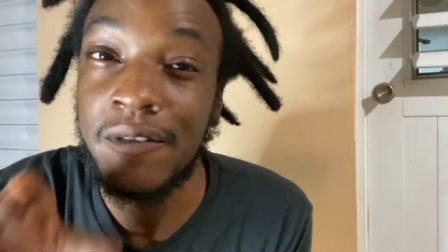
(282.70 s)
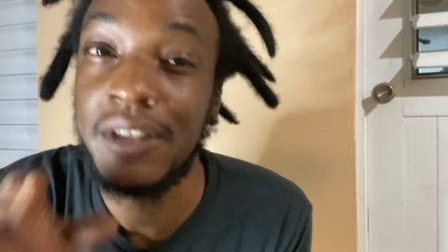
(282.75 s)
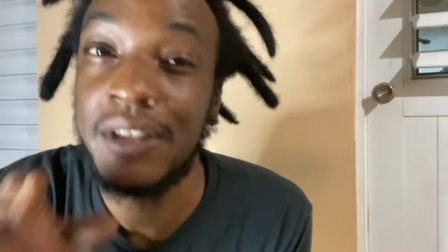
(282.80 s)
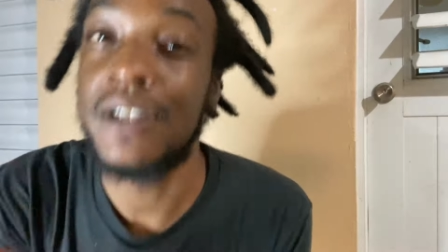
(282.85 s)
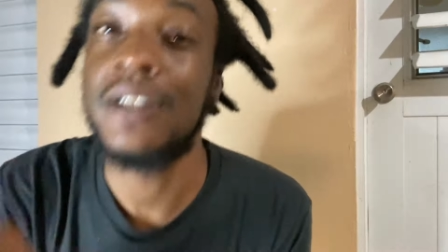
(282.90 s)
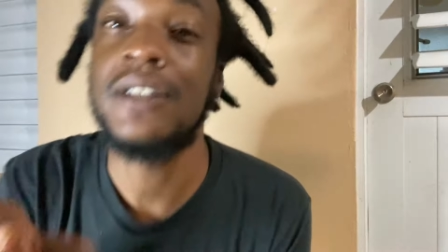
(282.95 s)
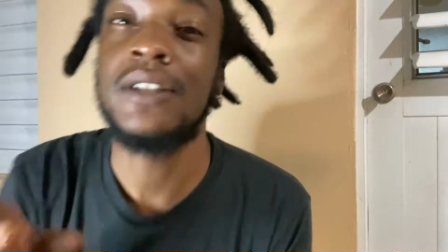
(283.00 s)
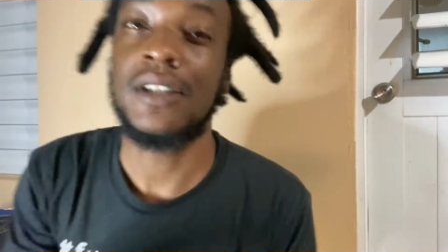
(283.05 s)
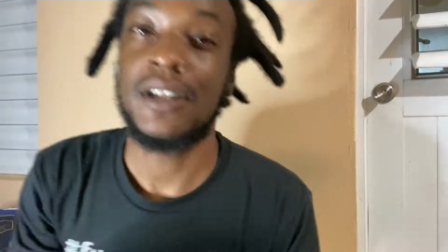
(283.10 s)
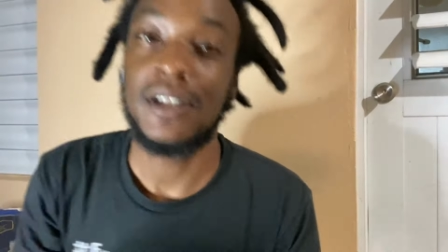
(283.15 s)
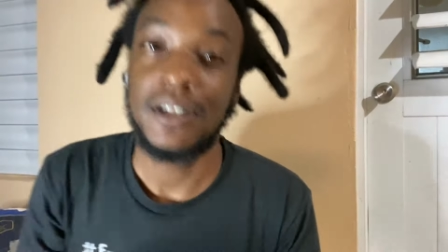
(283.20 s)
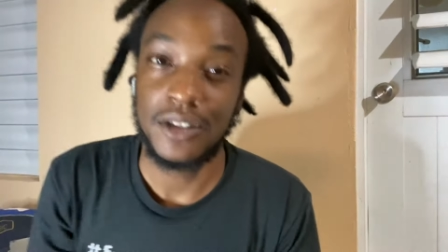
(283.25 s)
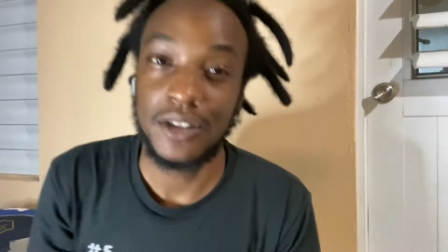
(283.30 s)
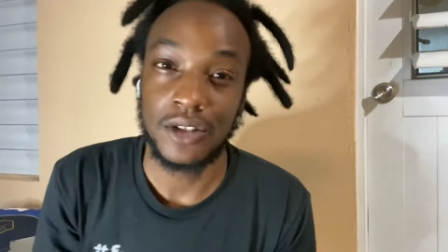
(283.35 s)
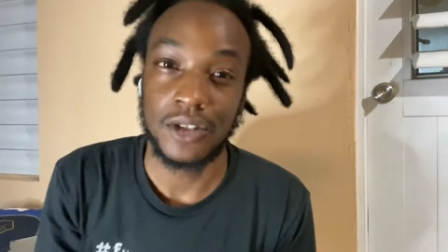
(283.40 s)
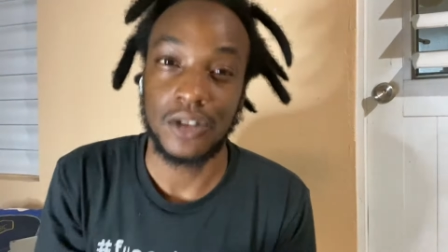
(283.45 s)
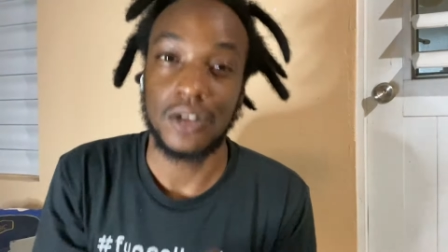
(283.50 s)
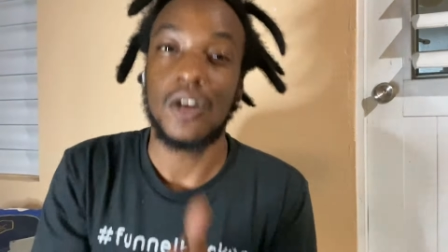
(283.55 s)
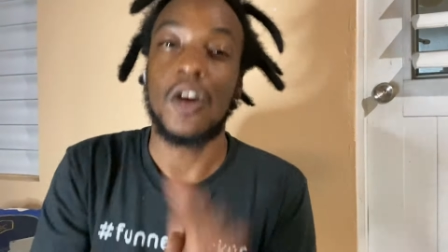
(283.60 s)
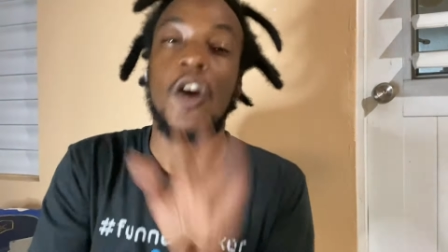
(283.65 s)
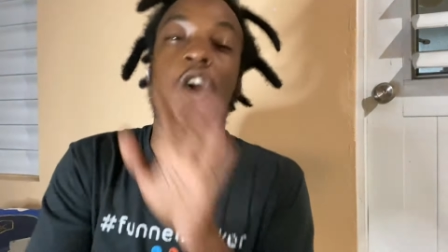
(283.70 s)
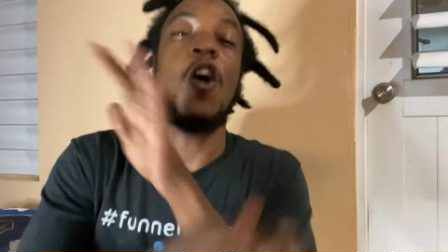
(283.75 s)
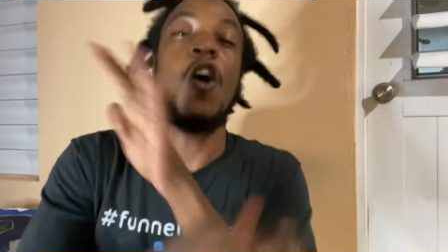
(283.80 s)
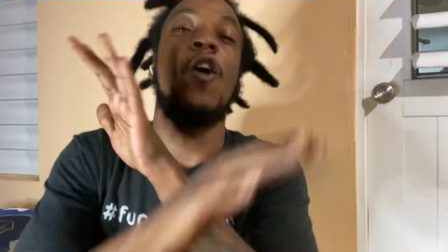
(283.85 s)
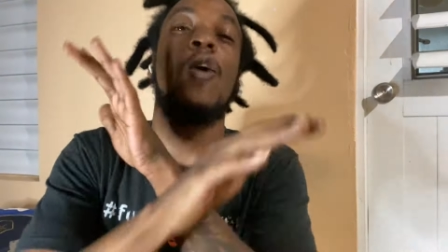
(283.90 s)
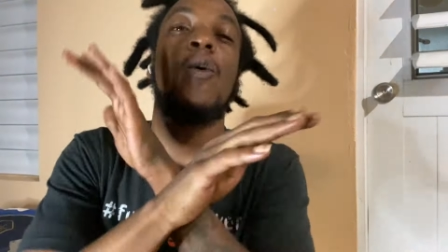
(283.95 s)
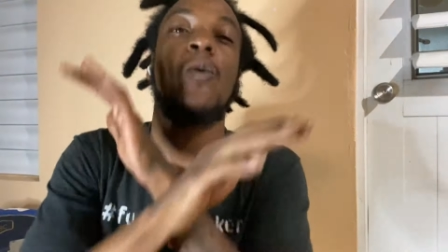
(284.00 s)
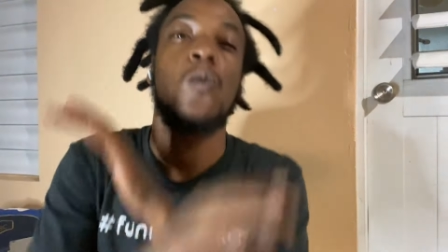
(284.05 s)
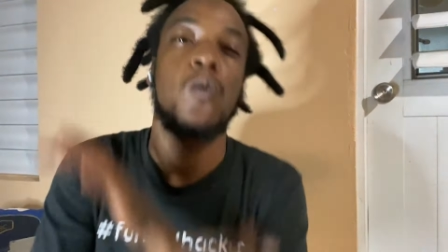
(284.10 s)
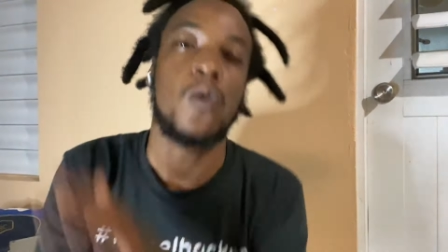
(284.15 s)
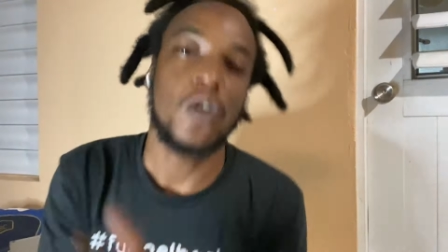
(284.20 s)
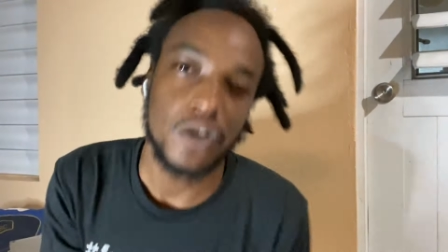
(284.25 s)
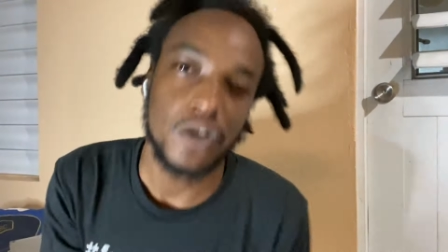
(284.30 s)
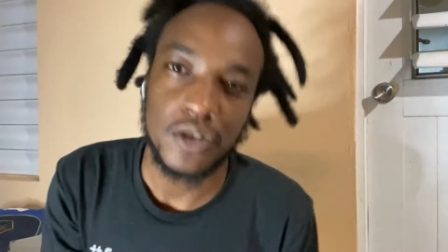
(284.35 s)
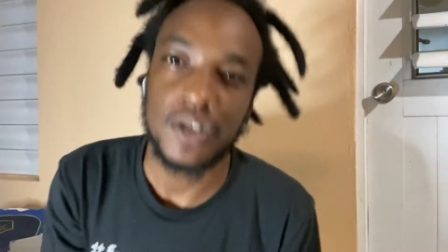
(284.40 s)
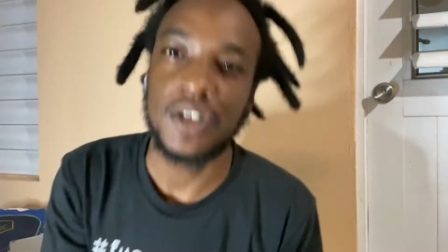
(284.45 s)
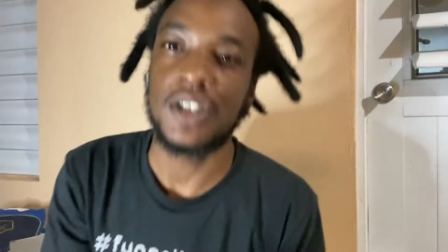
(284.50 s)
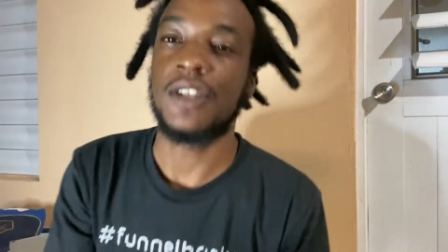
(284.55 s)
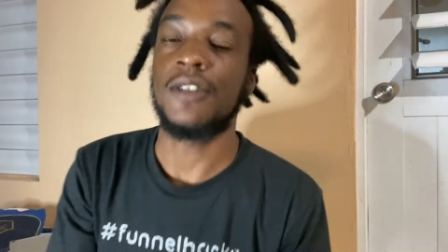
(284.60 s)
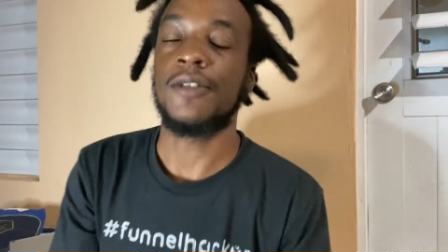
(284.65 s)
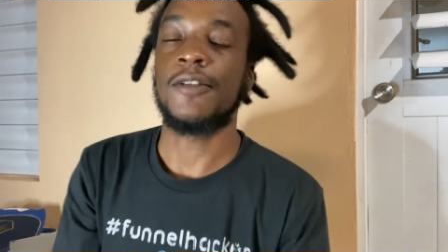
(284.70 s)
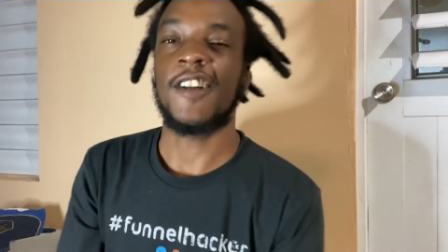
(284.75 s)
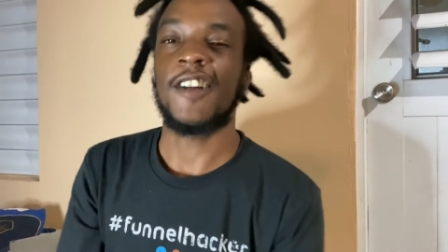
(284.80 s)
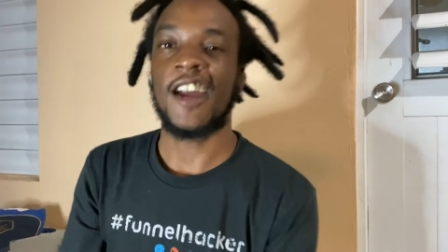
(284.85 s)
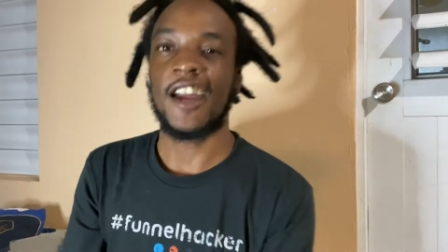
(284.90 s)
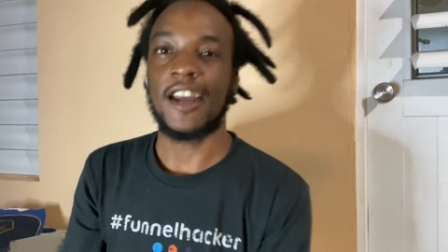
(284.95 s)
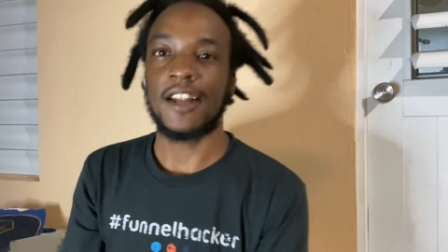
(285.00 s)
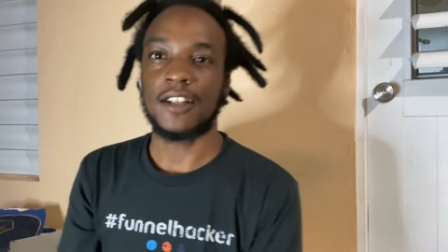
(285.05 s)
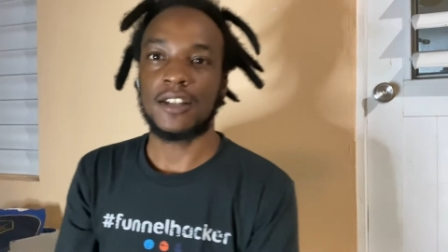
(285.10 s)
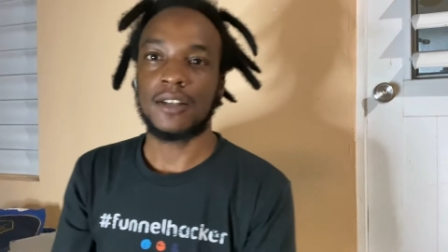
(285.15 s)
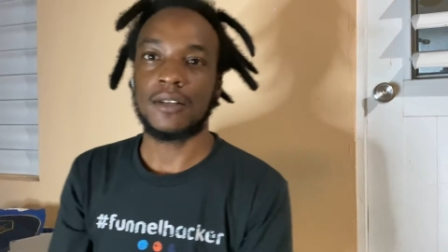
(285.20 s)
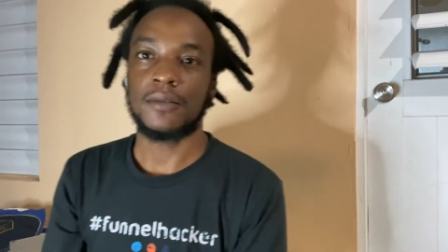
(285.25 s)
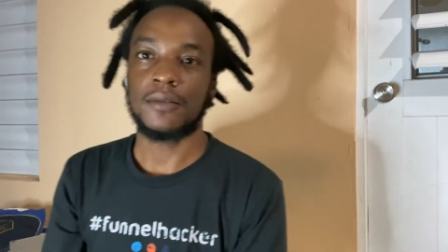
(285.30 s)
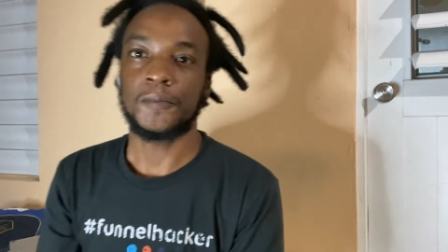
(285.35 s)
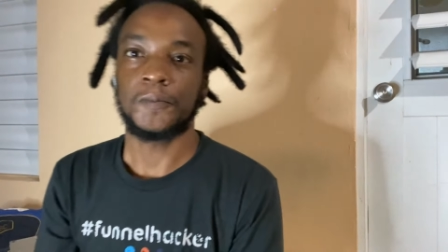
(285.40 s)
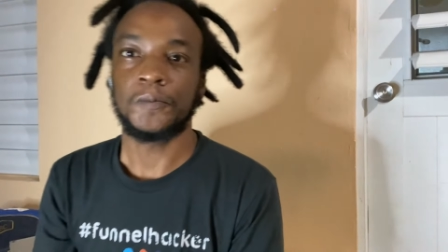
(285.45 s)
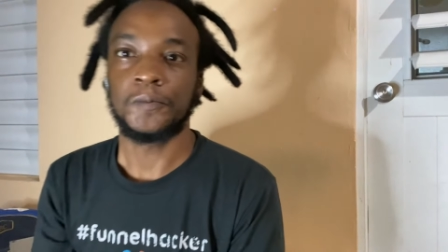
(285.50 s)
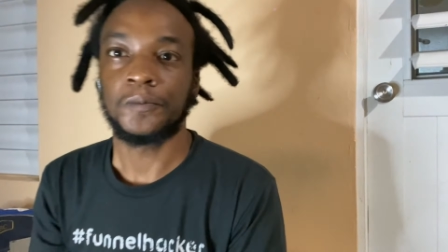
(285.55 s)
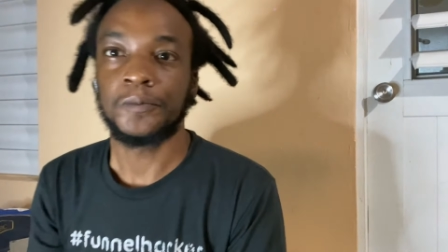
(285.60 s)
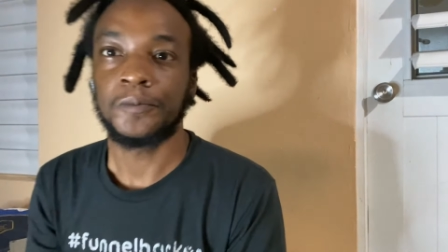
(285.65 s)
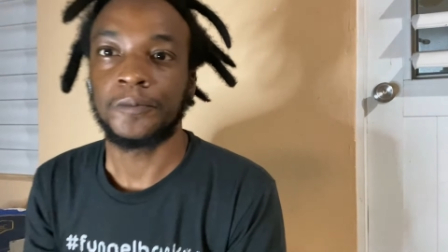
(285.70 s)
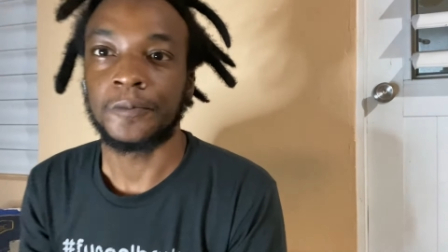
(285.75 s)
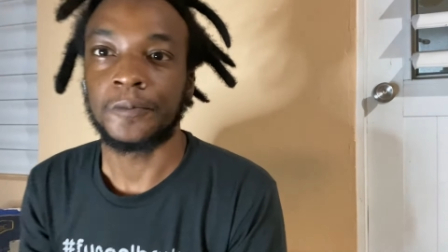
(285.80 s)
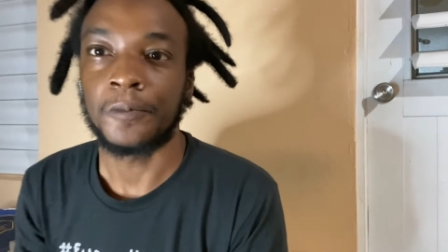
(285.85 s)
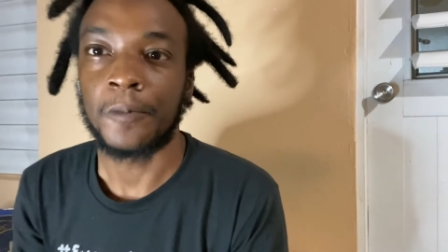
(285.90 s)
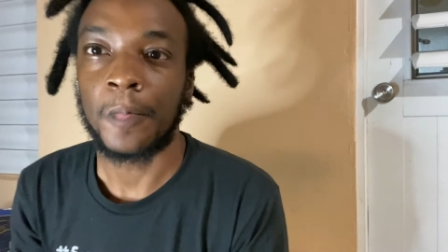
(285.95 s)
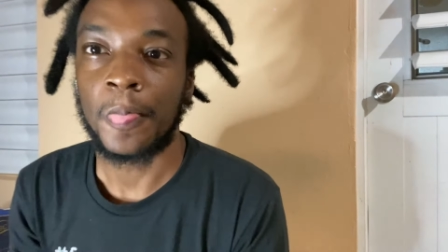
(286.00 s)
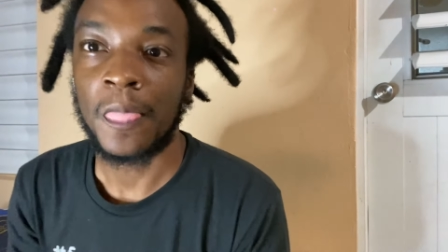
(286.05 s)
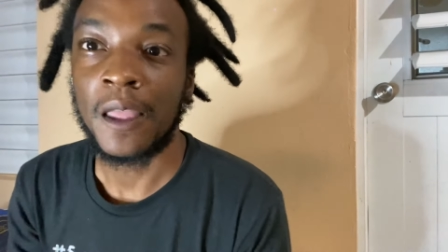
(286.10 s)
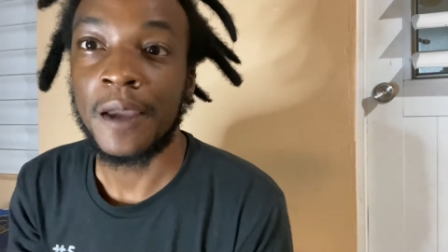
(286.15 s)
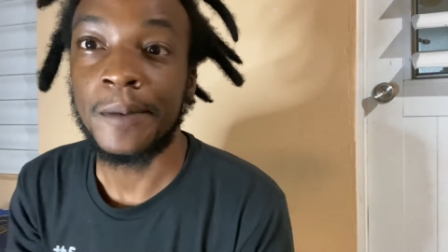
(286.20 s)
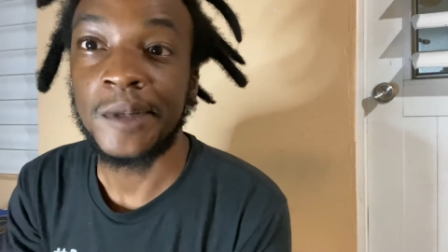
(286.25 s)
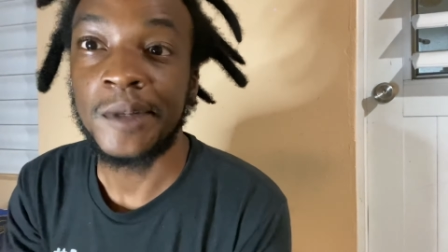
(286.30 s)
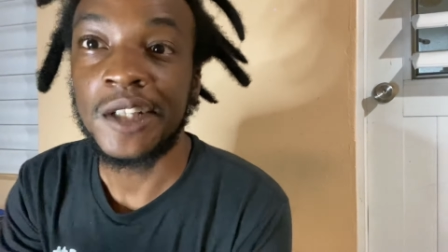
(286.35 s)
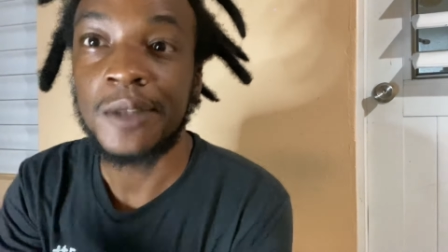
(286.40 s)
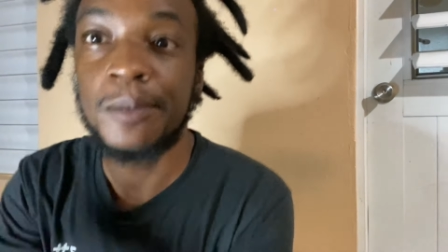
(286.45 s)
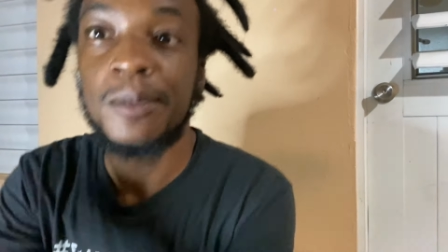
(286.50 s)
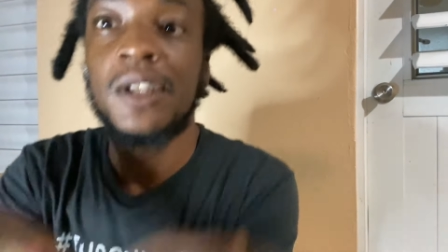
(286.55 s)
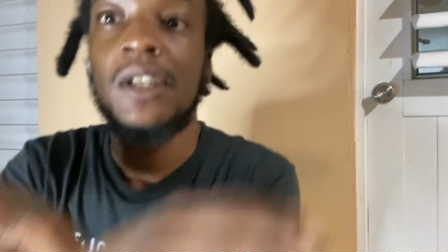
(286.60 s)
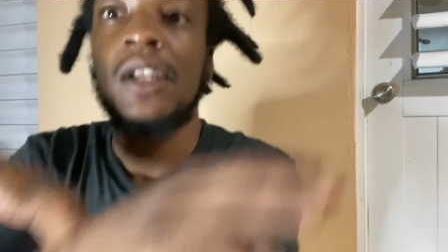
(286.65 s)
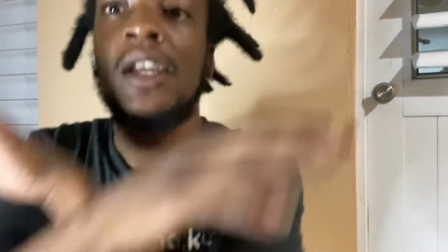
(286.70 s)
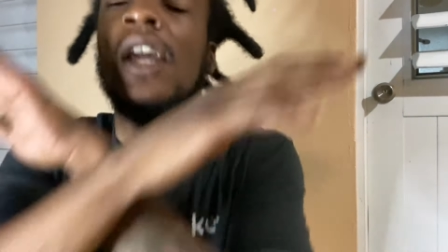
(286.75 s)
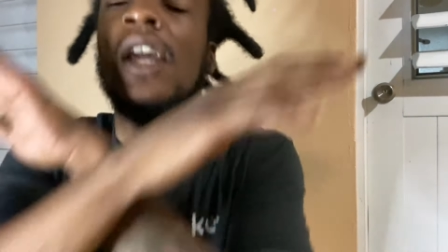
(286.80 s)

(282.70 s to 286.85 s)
this nature are worse than rats. They must be